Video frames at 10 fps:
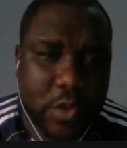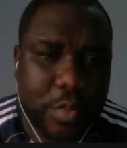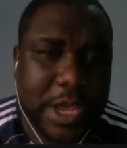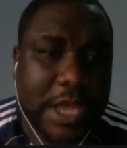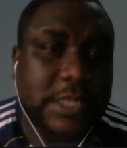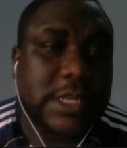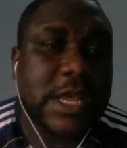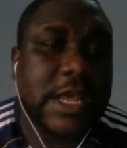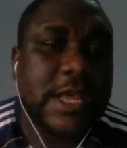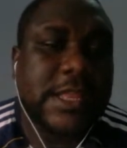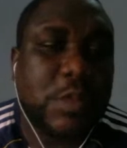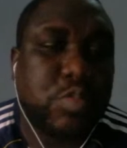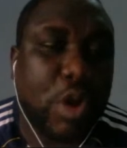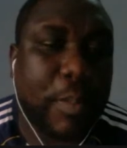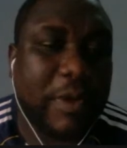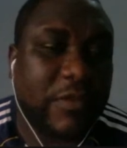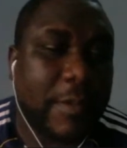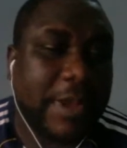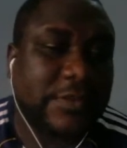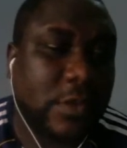We pick out the poor
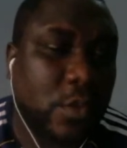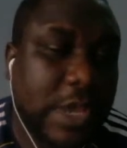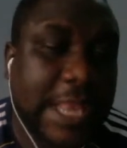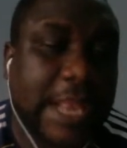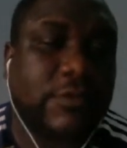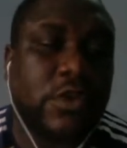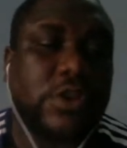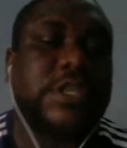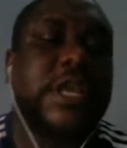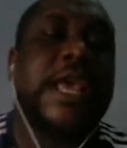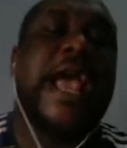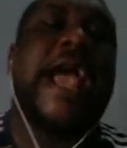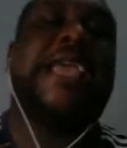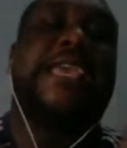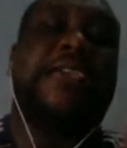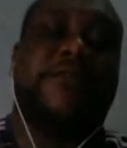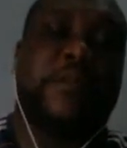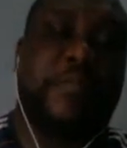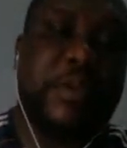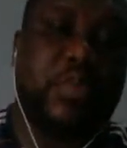performance of the weekend. And of course, I give
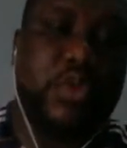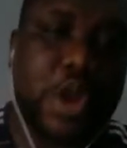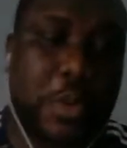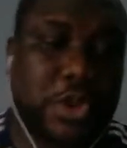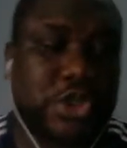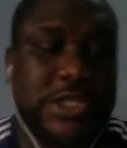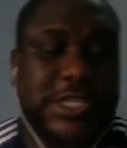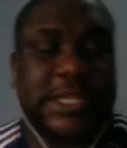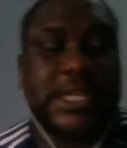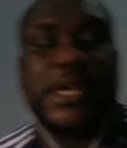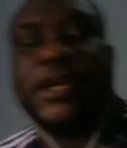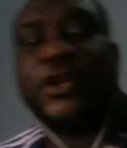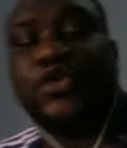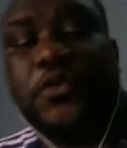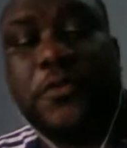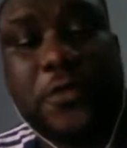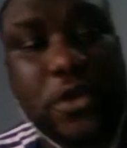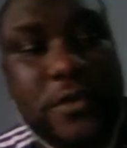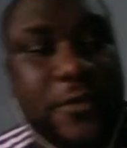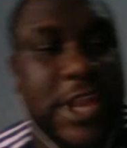the people the opportunity to
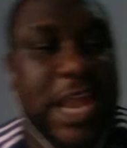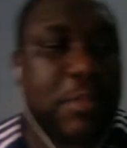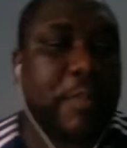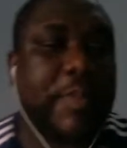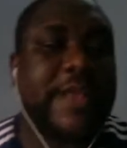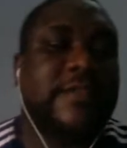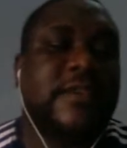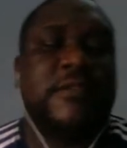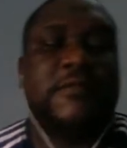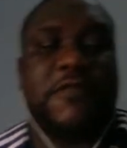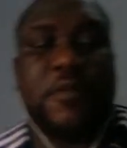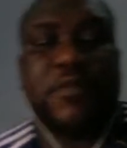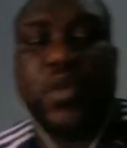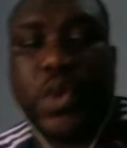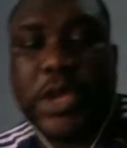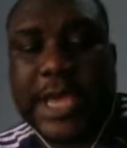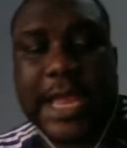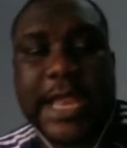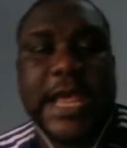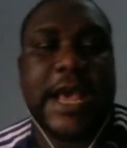vote for their Moped from the
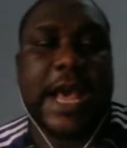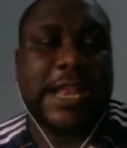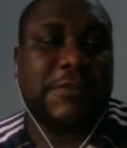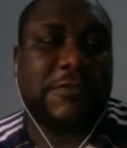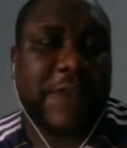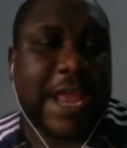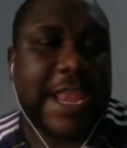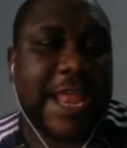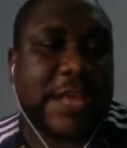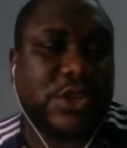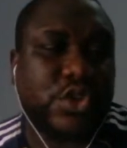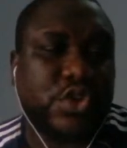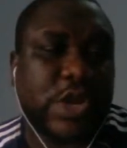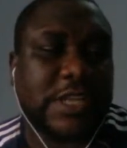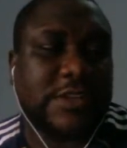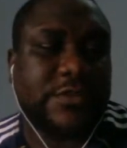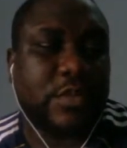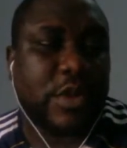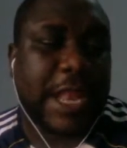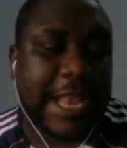weekend. And on Friday, as usual, it's
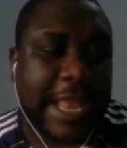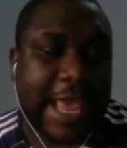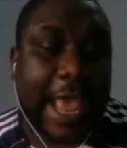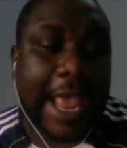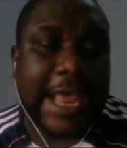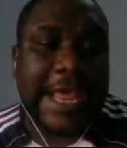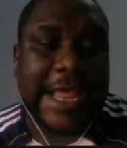football and AI.